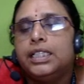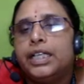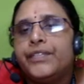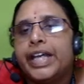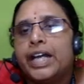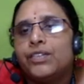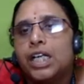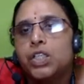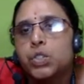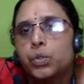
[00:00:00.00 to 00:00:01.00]
we have
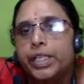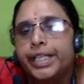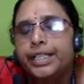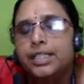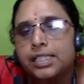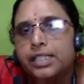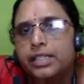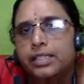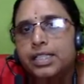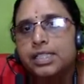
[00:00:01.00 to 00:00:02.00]
controller in this.
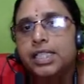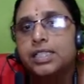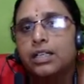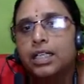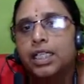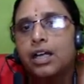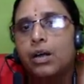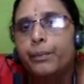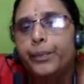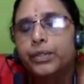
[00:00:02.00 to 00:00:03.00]
These are all the
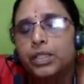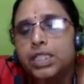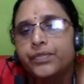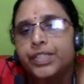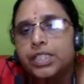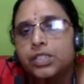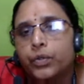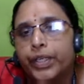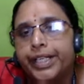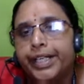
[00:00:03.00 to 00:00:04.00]
components which is
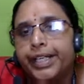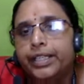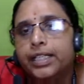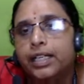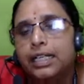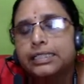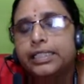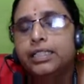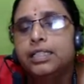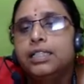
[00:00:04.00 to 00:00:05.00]
located in the
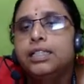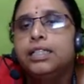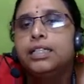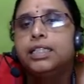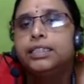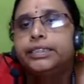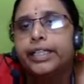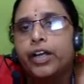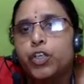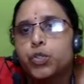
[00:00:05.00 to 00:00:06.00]
nacelle. The
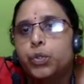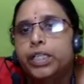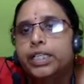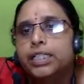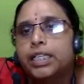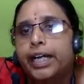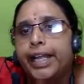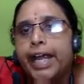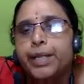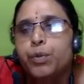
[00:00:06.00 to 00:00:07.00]
controller and
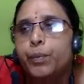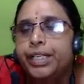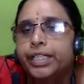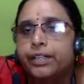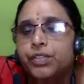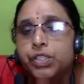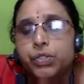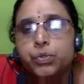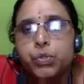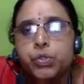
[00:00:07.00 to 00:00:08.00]
anemometer, which is
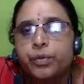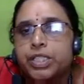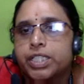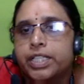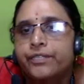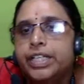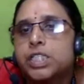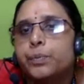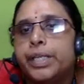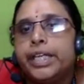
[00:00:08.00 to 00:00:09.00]
used to measure the wind
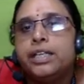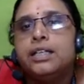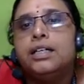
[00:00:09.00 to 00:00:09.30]
speed